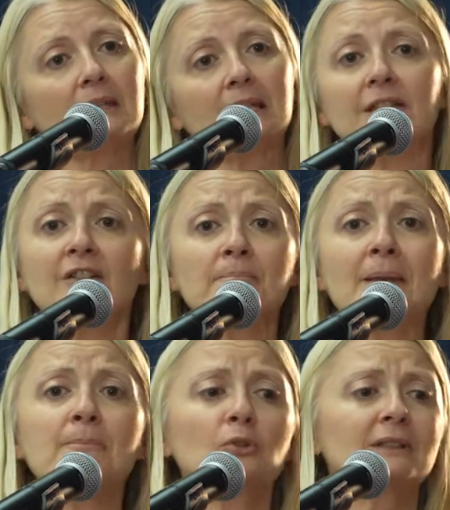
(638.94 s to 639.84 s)
even
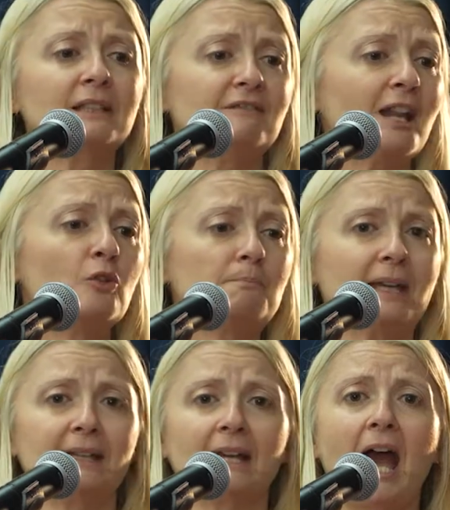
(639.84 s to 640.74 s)
people
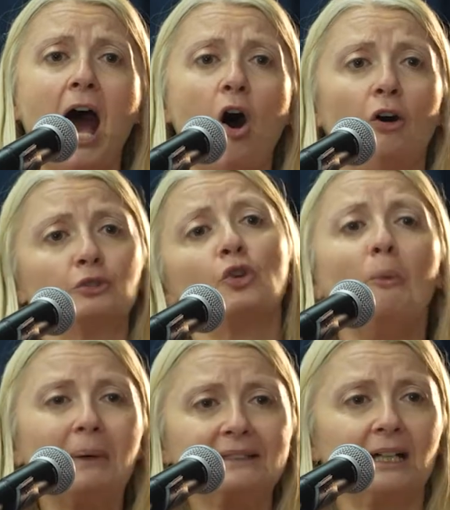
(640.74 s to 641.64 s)
developing
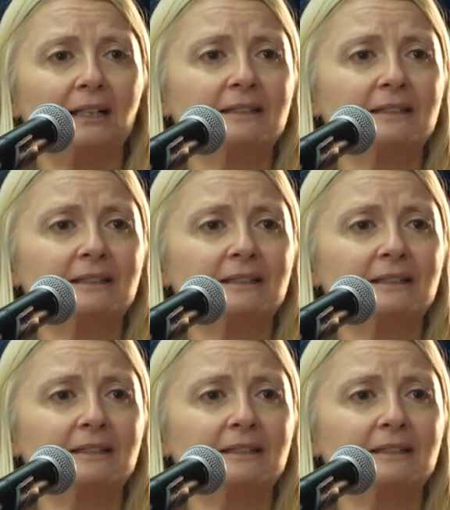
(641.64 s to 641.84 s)
automata,